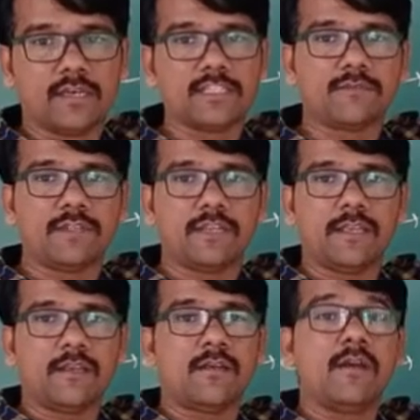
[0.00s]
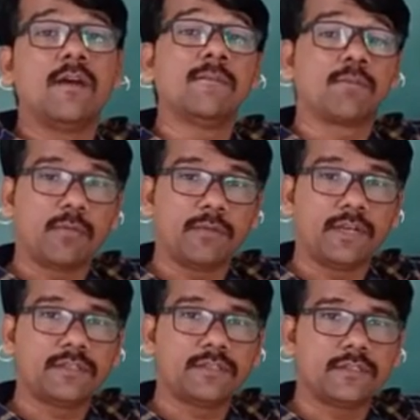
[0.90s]
He is a very
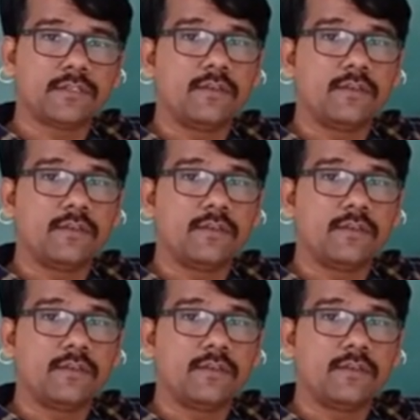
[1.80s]
prominent,